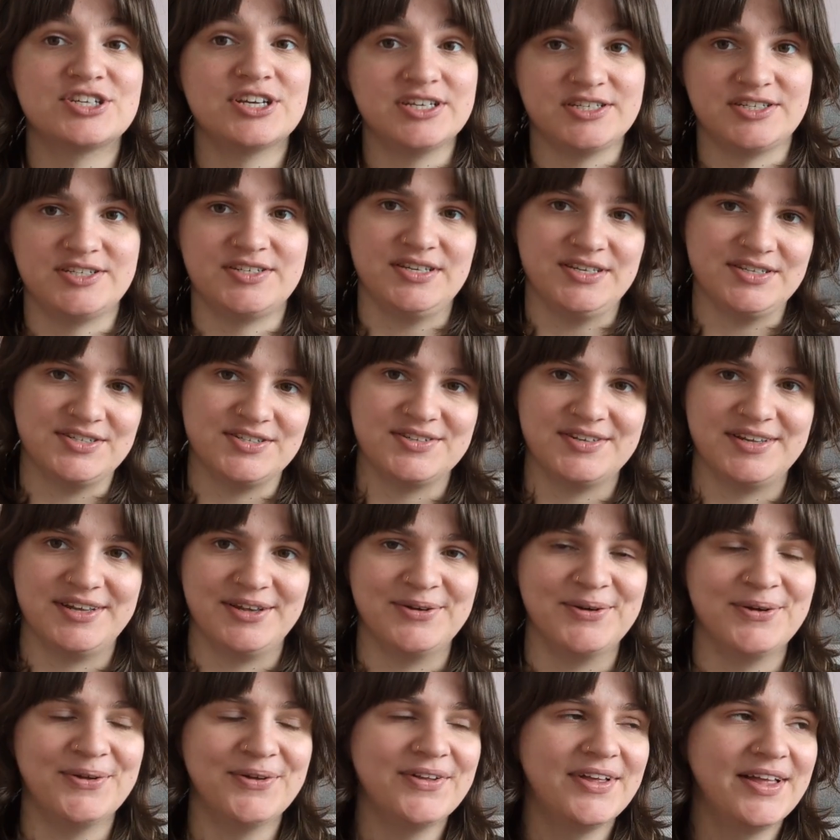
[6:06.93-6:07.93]
just a
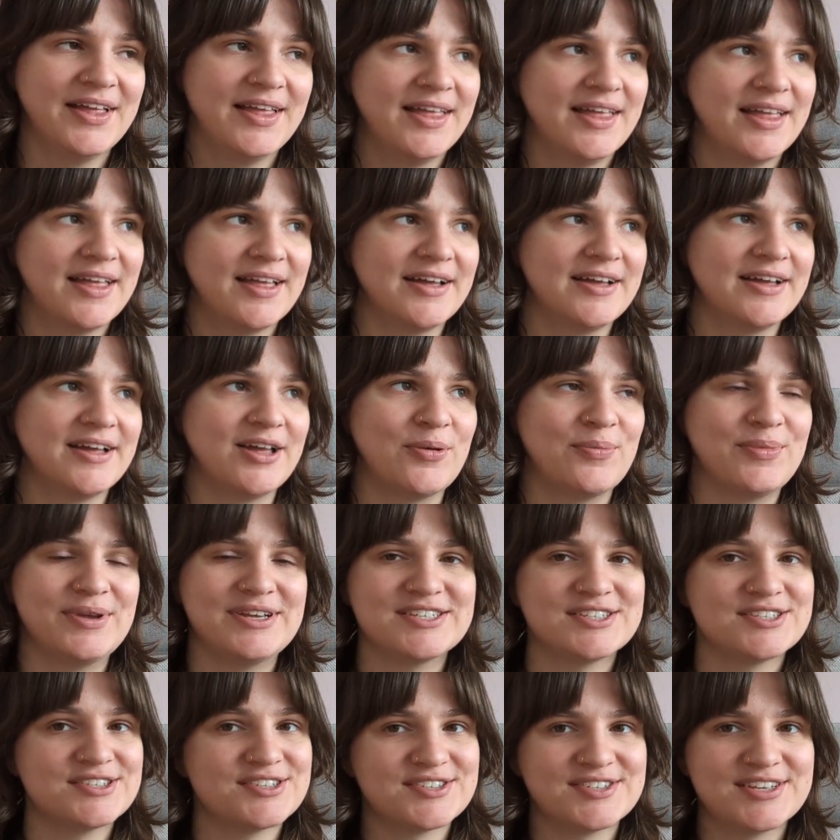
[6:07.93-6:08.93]
snail.
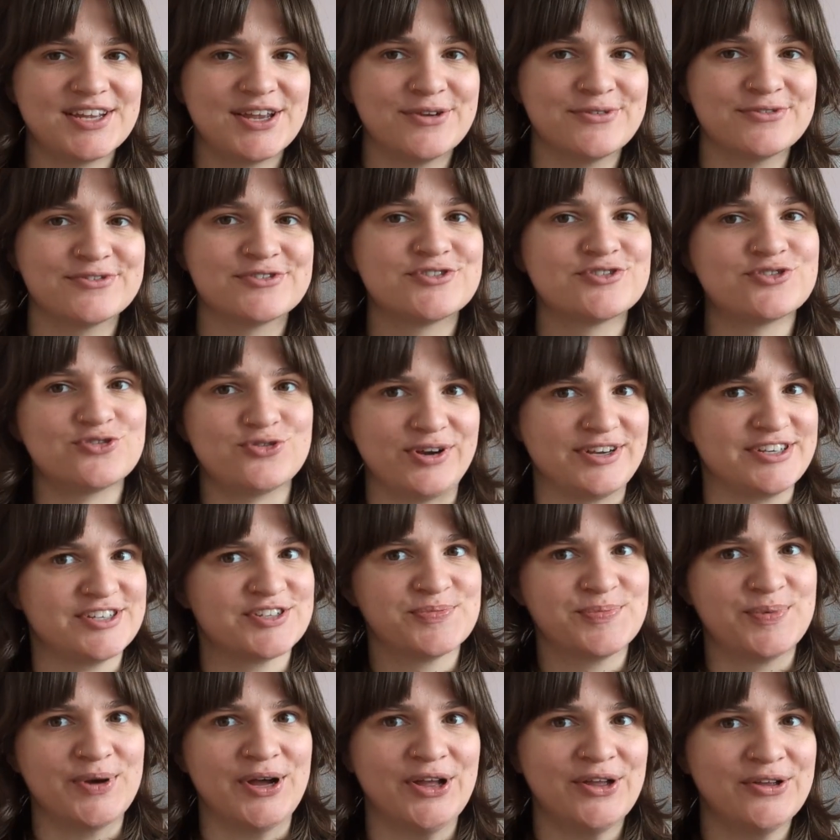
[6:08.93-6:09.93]
It's a snail
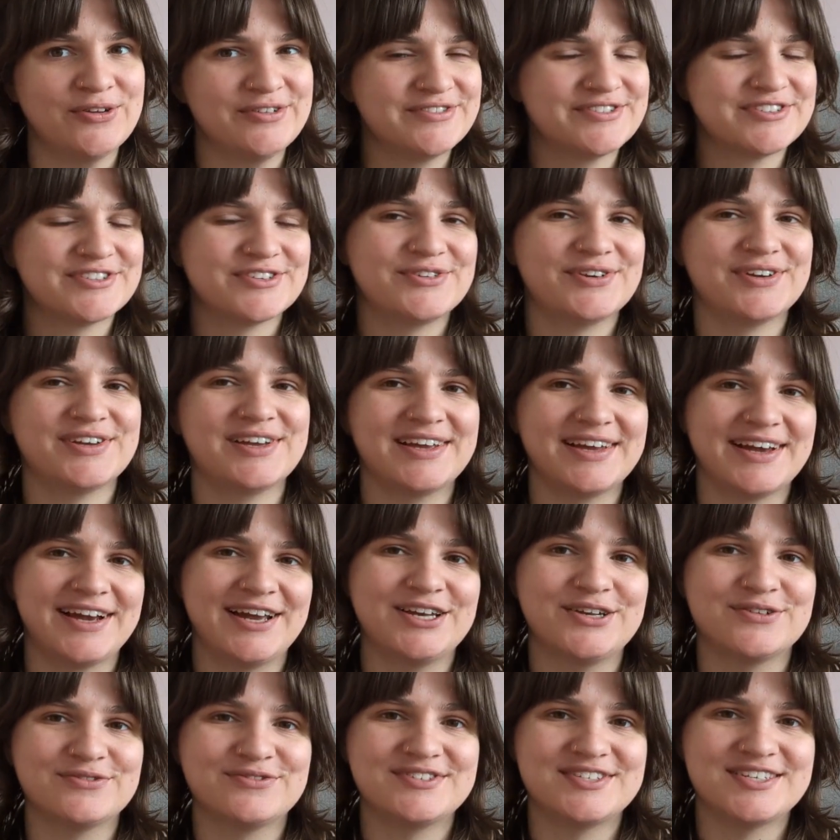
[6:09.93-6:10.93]
stress ball. So you can
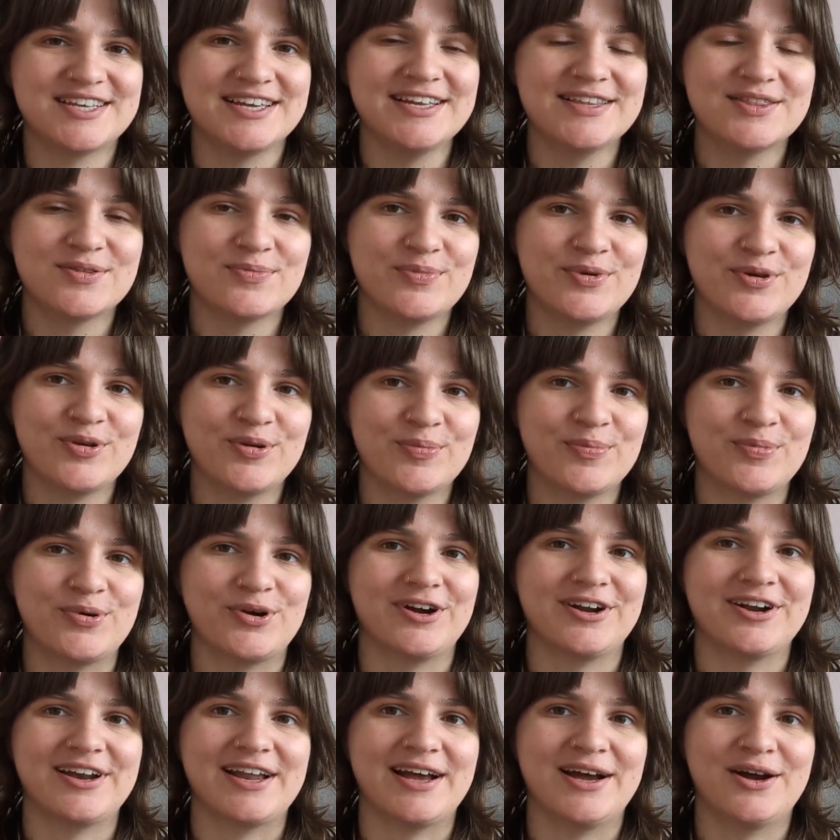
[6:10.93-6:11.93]
kind of take the middle
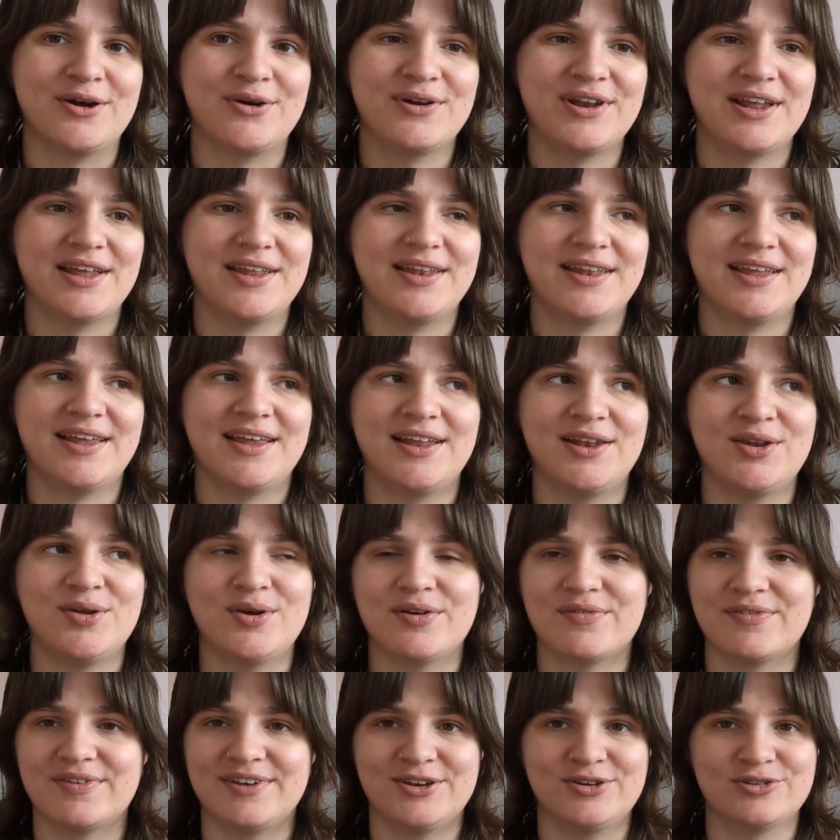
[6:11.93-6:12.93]
part out and then you
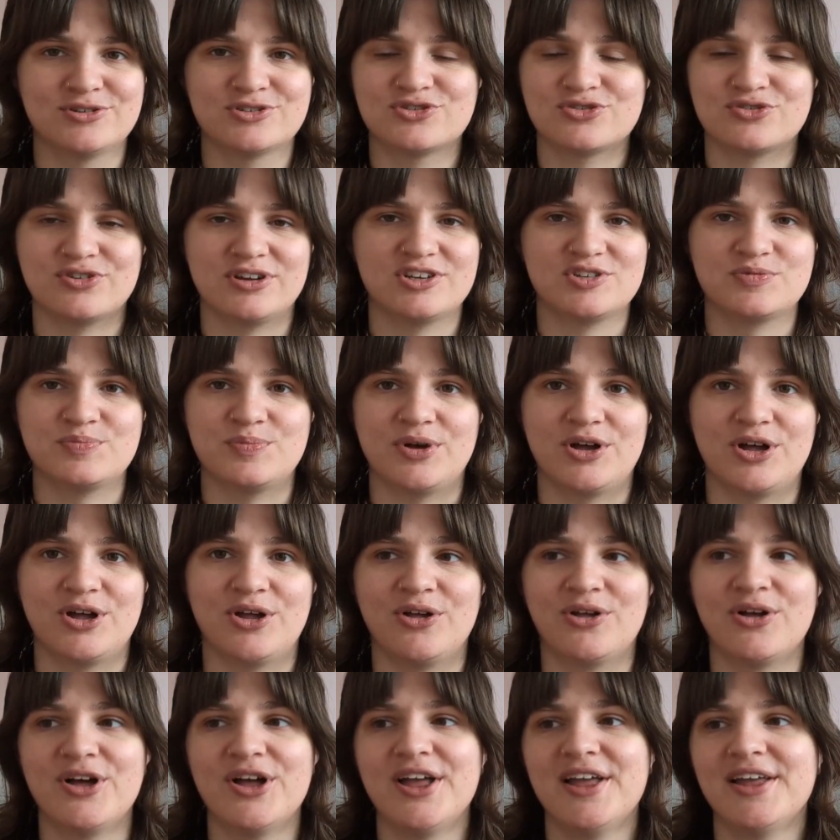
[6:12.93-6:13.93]
have a little stress
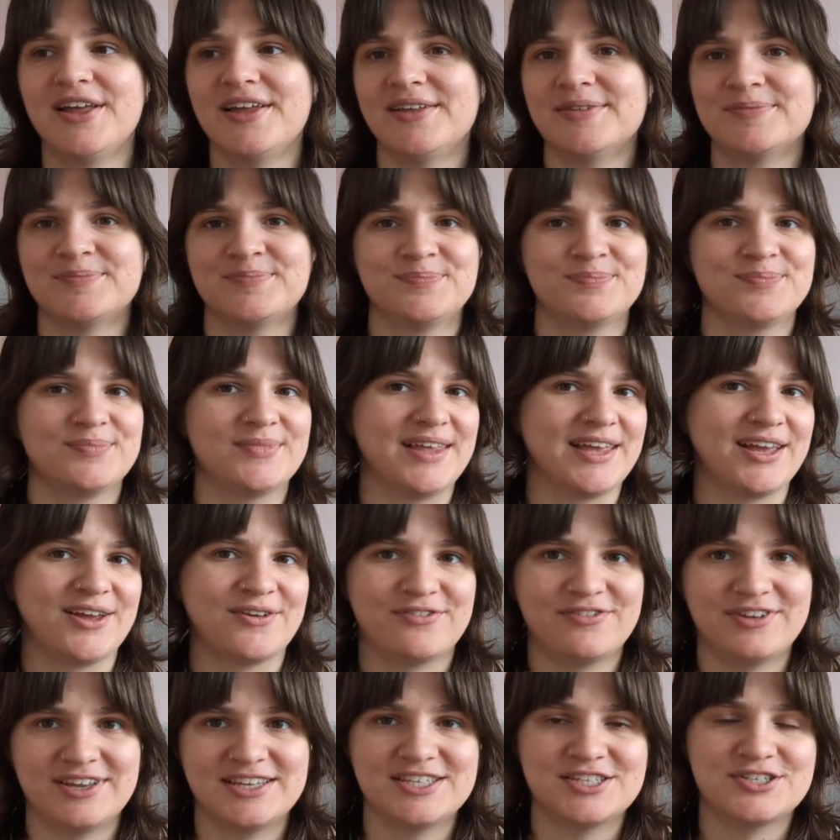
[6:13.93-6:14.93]
ball, like a
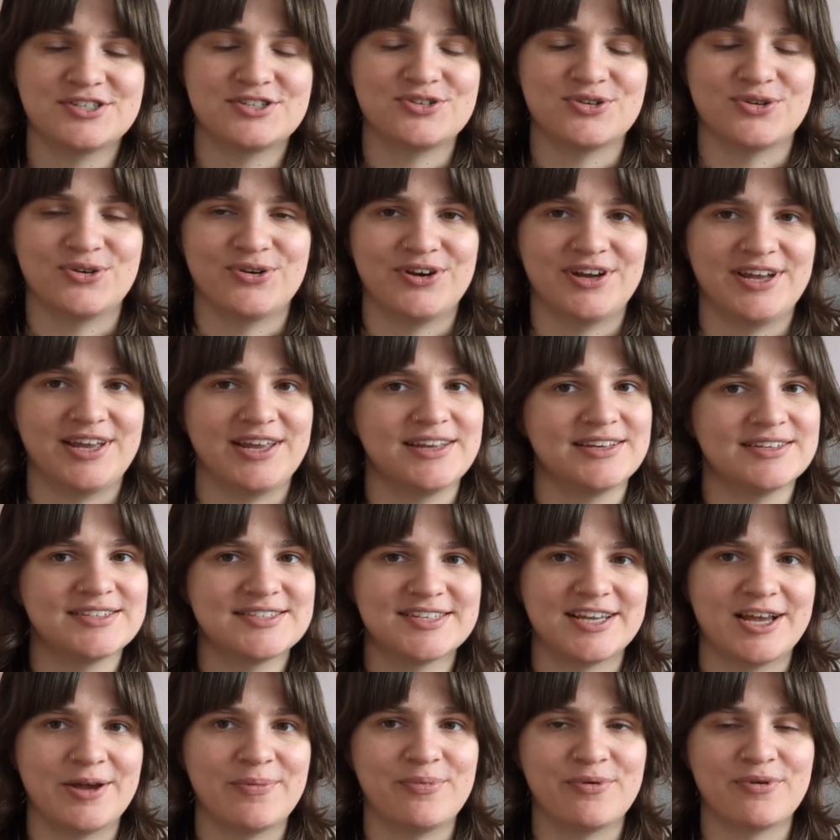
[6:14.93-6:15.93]
fidget toy
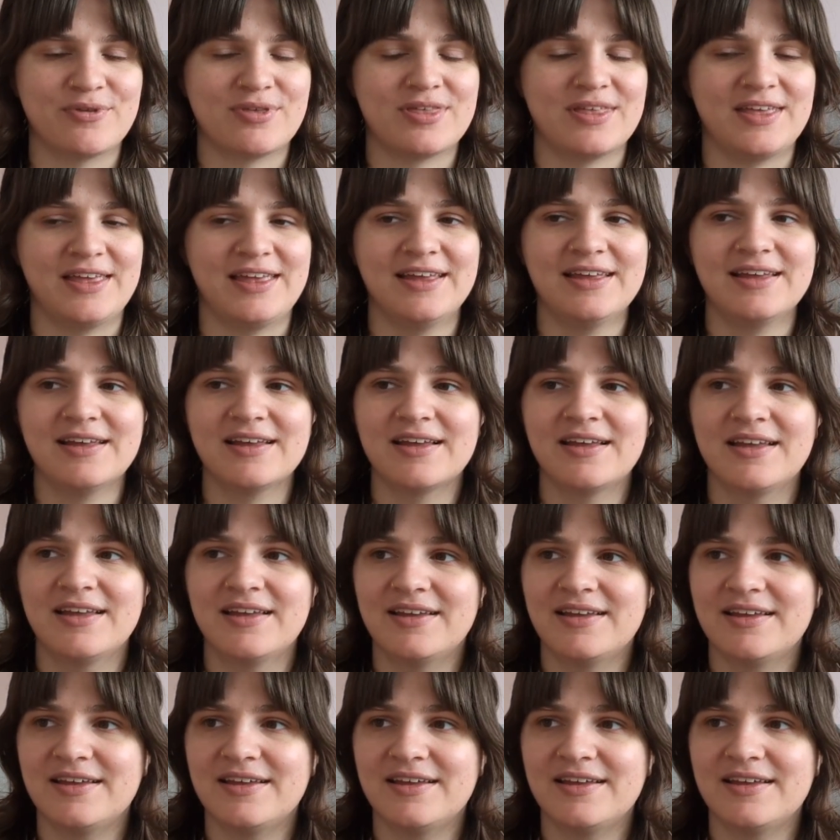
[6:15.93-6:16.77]
type of thing,